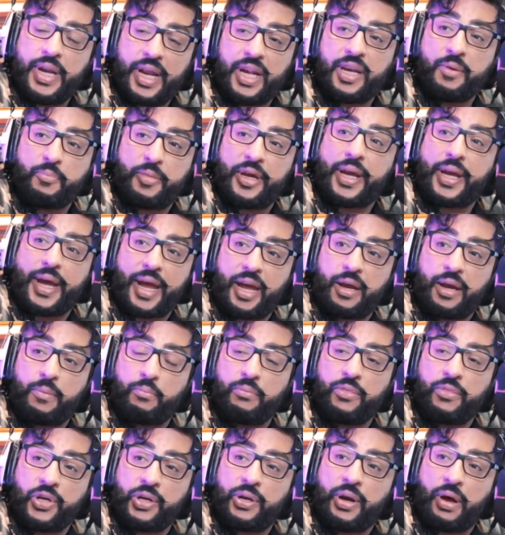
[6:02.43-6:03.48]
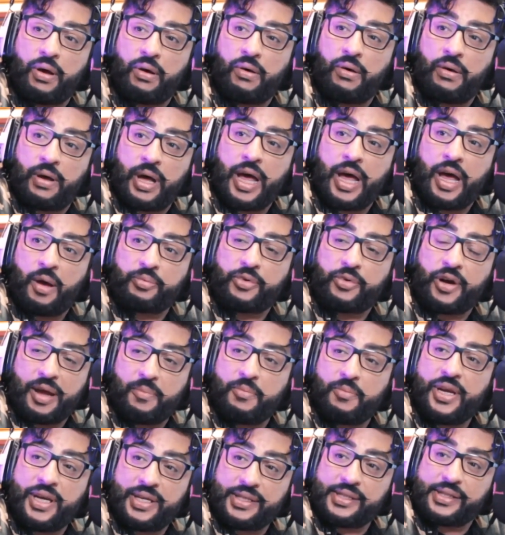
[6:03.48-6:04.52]
nearly became,
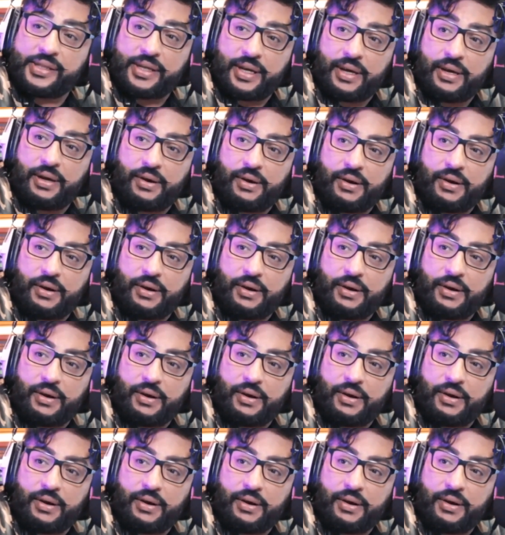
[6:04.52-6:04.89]
prime minister,